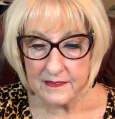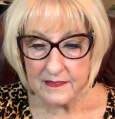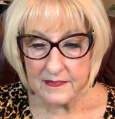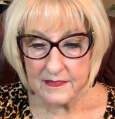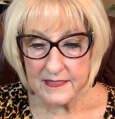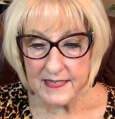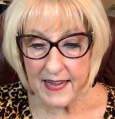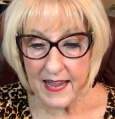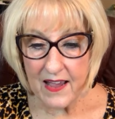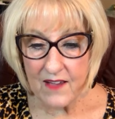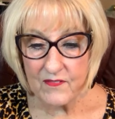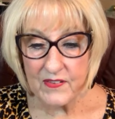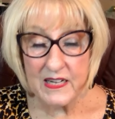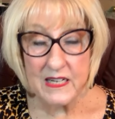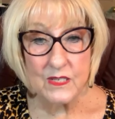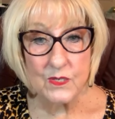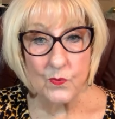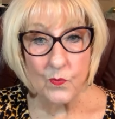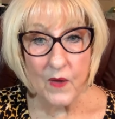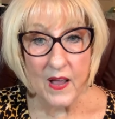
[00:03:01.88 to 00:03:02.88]
to have it
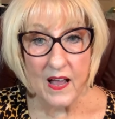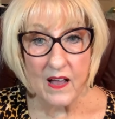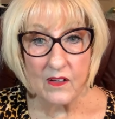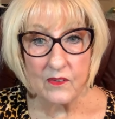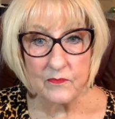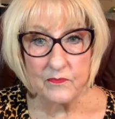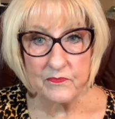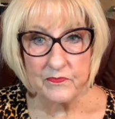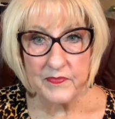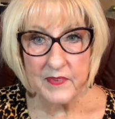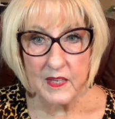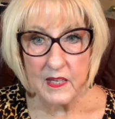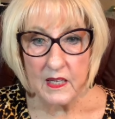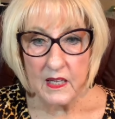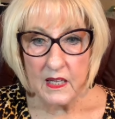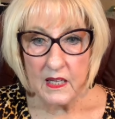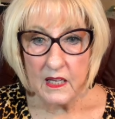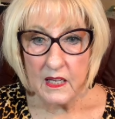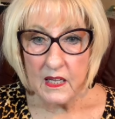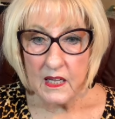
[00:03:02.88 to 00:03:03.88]
as well.
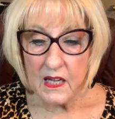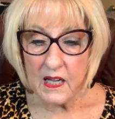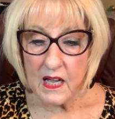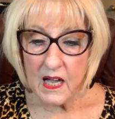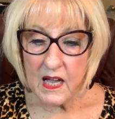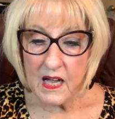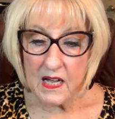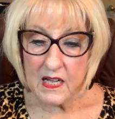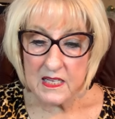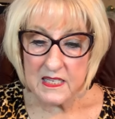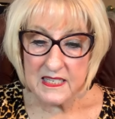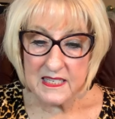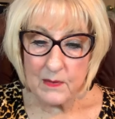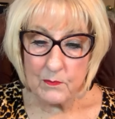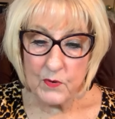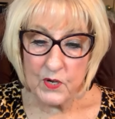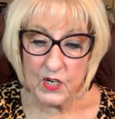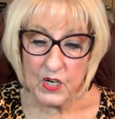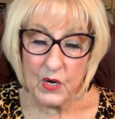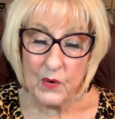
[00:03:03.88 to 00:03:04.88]

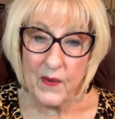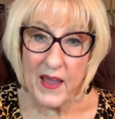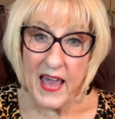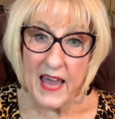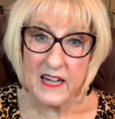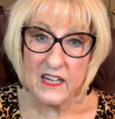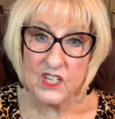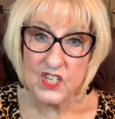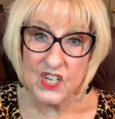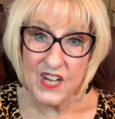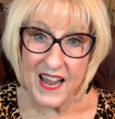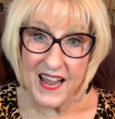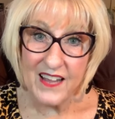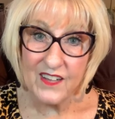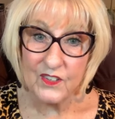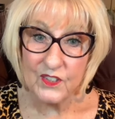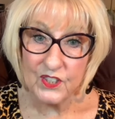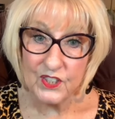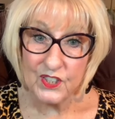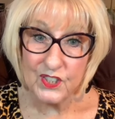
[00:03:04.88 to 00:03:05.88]
Someone who had a
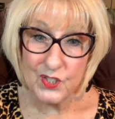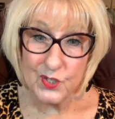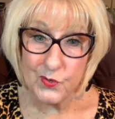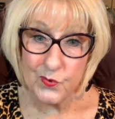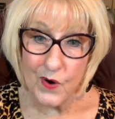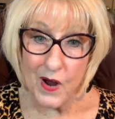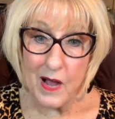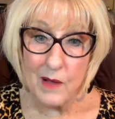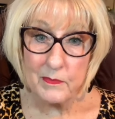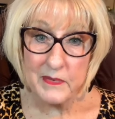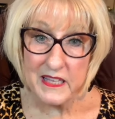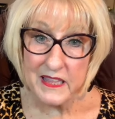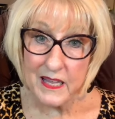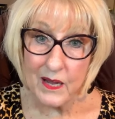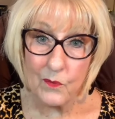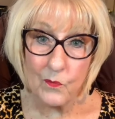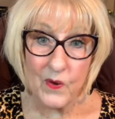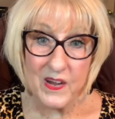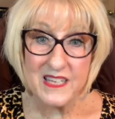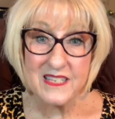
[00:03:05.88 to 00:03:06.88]
childhood trauma
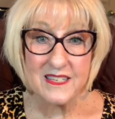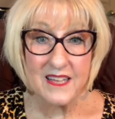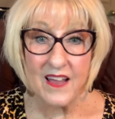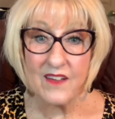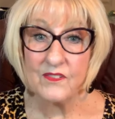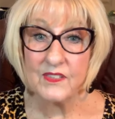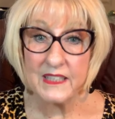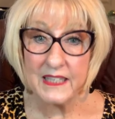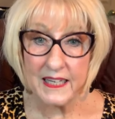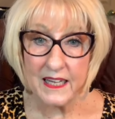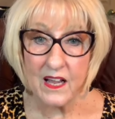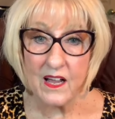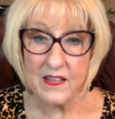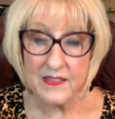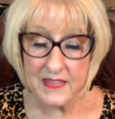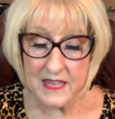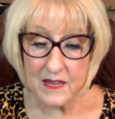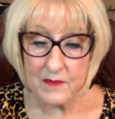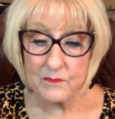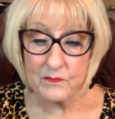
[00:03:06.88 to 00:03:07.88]
that weighs heavily on
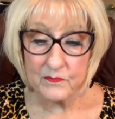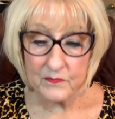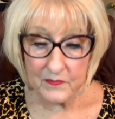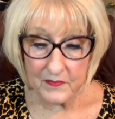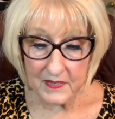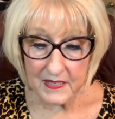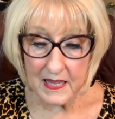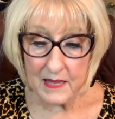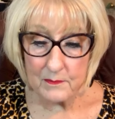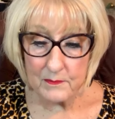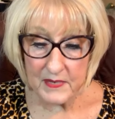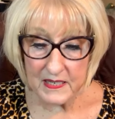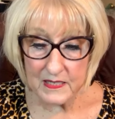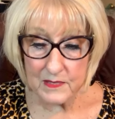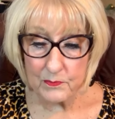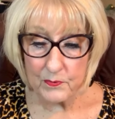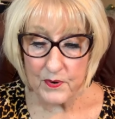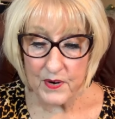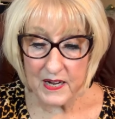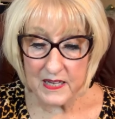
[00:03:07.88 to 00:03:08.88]
them can be
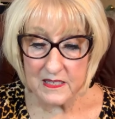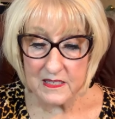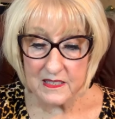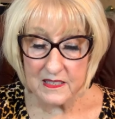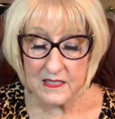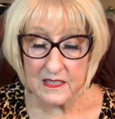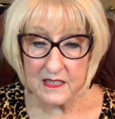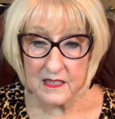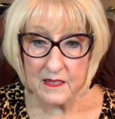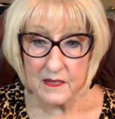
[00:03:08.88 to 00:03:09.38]
depressed.